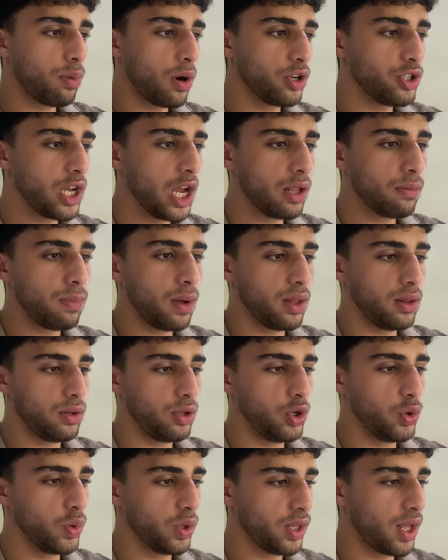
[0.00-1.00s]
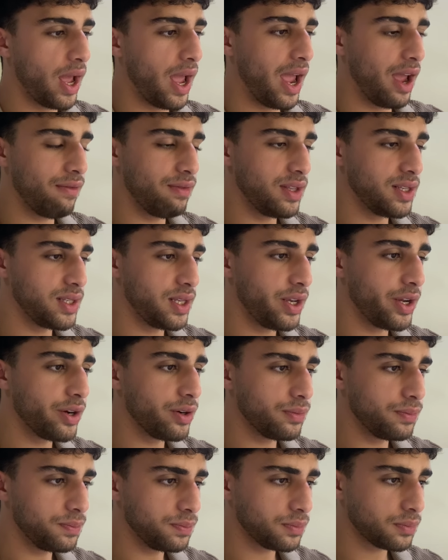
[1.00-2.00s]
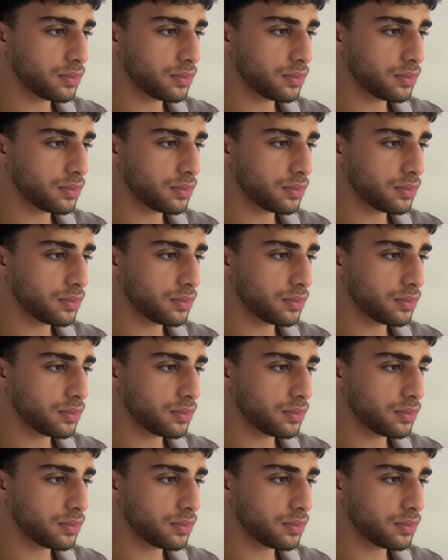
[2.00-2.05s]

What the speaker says: project, but you will not have this here.